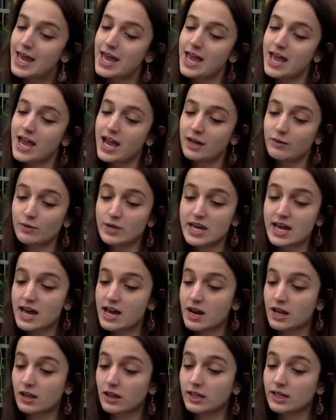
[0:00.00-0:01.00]
and we had
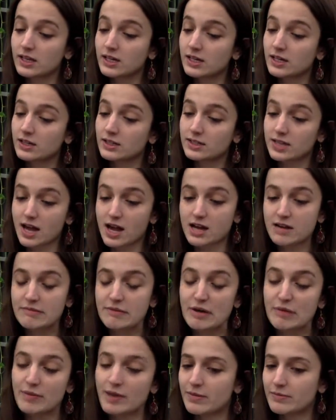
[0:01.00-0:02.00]
a little talk
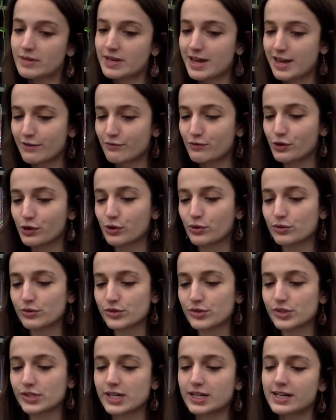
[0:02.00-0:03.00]
about my behavior
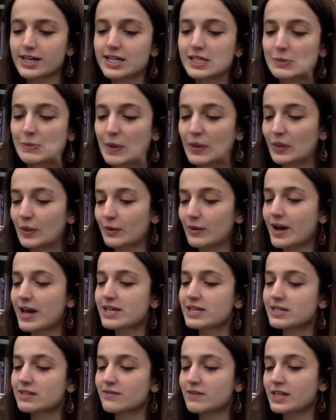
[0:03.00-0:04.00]
goals, and I spent the
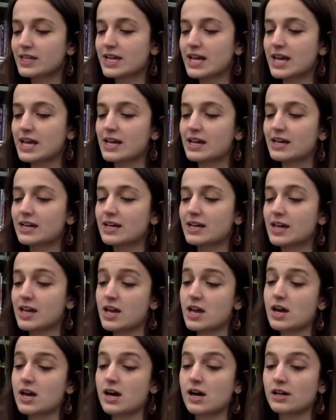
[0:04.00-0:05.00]
rest of the day
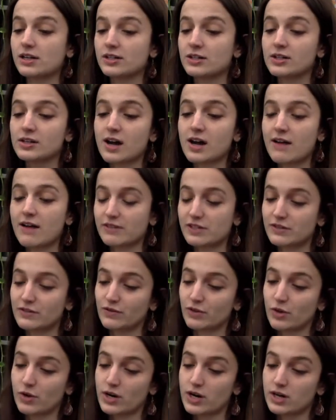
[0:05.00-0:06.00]
on her office
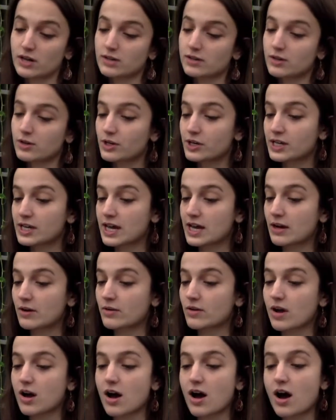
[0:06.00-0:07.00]
floor sorting out
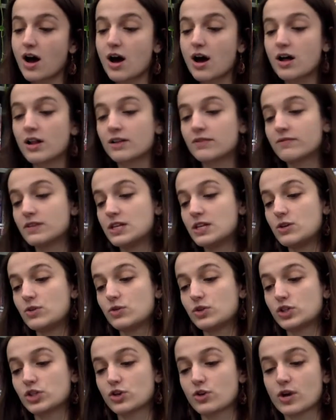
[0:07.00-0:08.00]
all of the
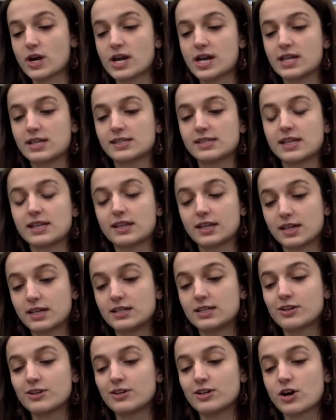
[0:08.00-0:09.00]
used crayons that the
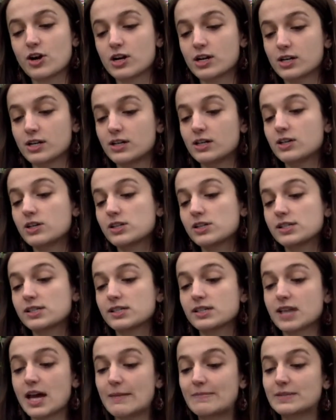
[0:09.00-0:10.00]
kindergartners
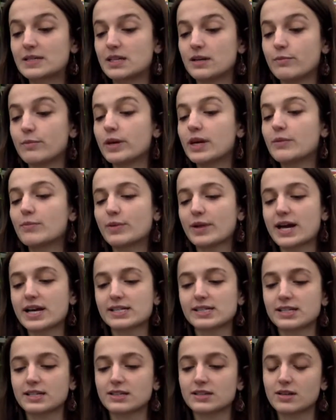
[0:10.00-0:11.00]
kept in a big
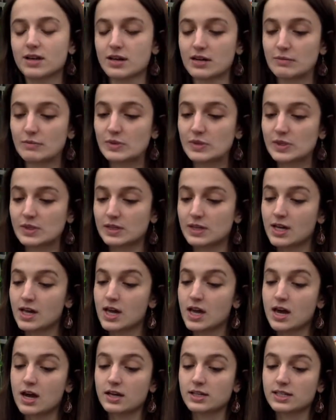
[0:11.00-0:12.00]
plastic tubs,
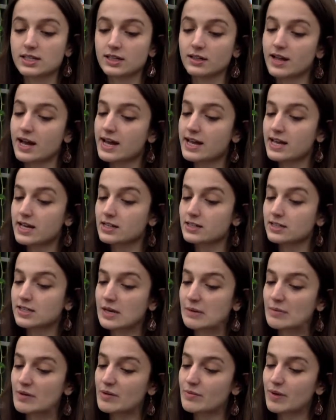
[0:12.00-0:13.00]
until I had
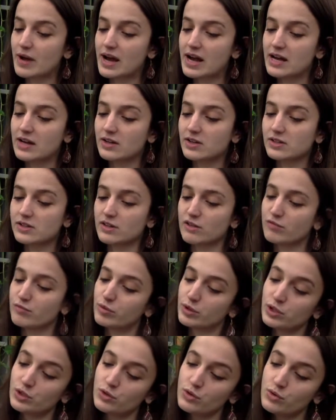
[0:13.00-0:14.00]
separate piles of
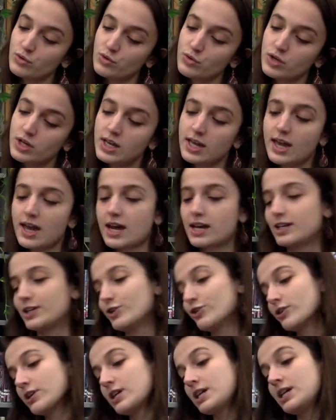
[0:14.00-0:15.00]
blue and
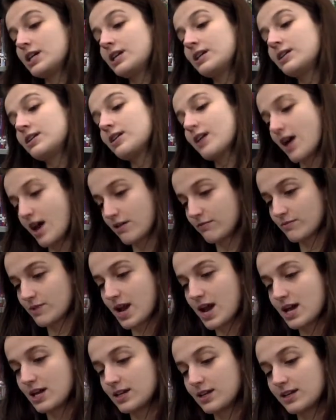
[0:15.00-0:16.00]
green and
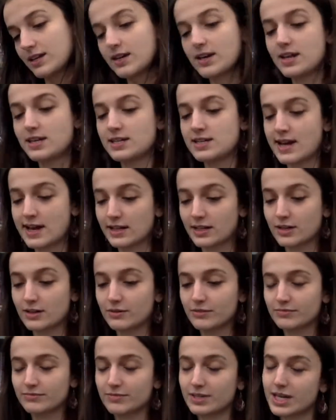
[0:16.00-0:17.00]
red and yellow,
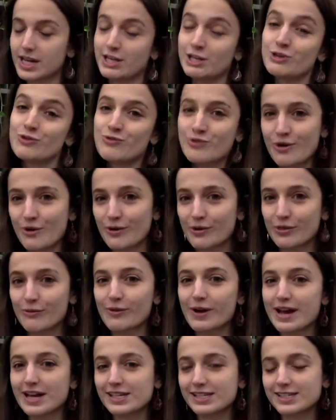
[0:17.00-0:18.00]
and you know the
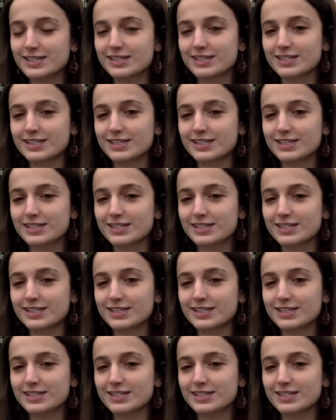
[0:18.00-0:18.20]
rest.